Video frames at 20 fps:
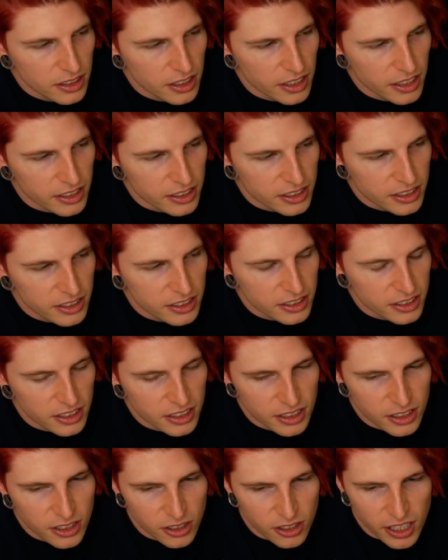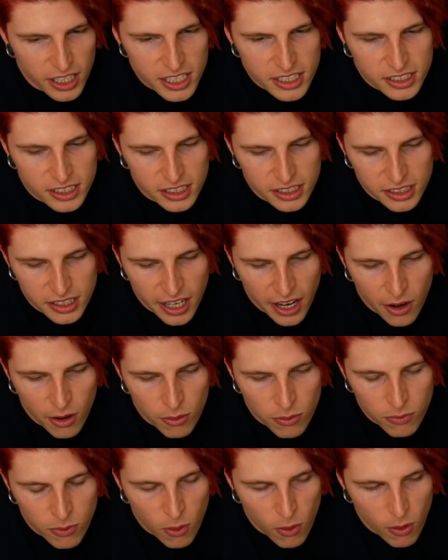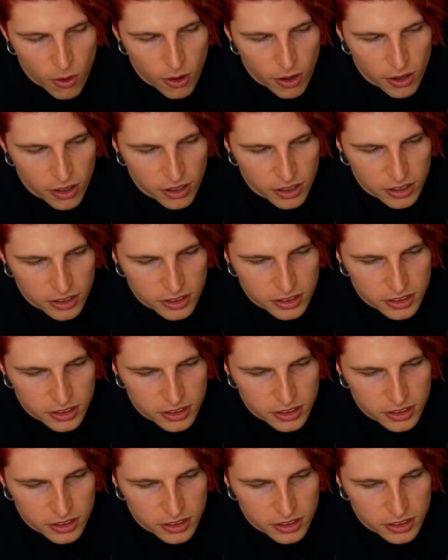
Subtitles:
it's crazy how far,